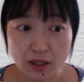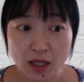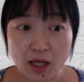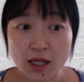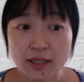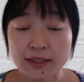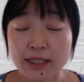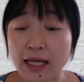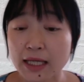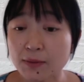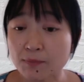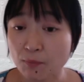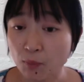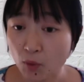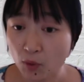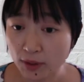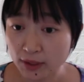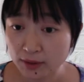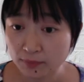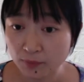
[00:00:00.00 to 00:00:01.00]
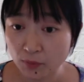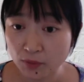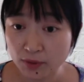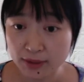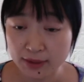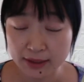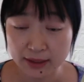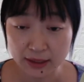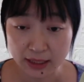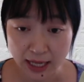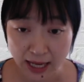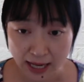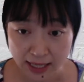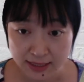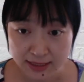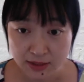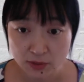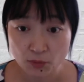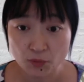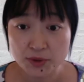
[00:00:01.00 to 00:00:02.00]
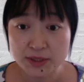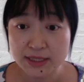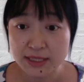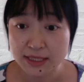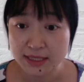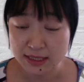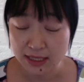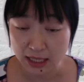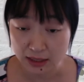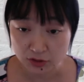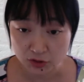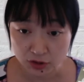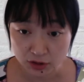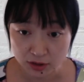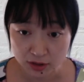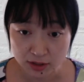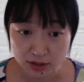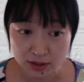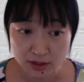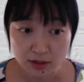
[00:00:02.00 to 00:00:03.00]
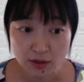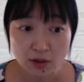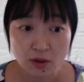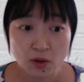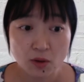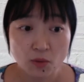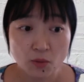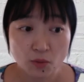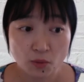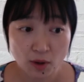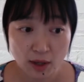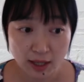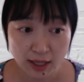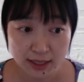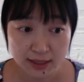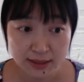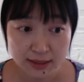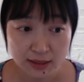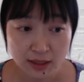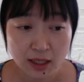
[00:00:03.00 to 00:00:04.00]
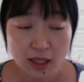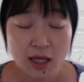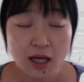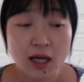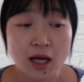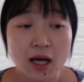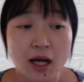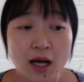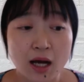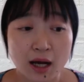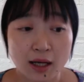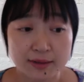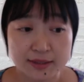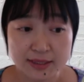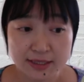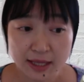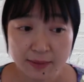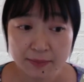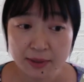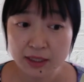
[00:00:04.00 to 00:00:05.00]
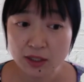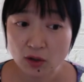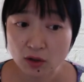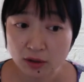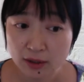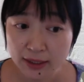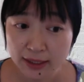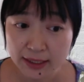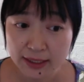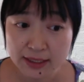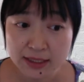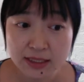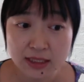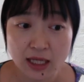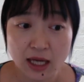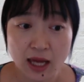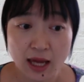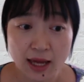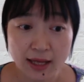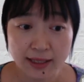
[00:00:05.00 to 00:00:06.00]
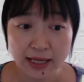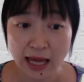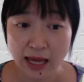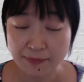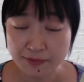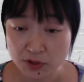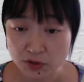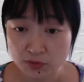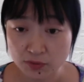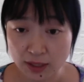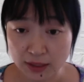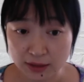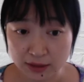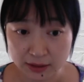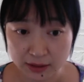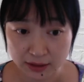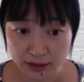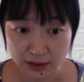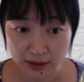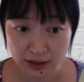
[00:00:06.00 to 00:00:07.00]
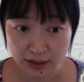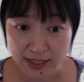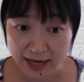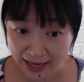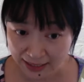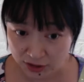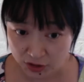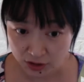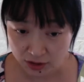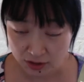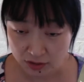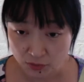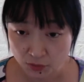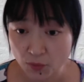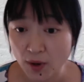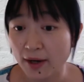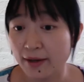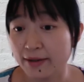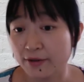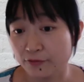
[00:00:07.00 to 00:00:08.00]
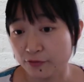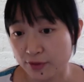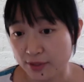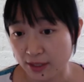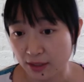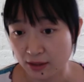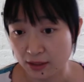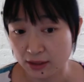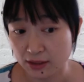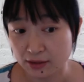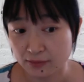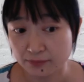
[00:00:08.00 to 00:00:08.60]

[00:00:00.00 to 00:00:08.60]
The important point of the class with instructions was semi-concrete and abstract connections were emphasized.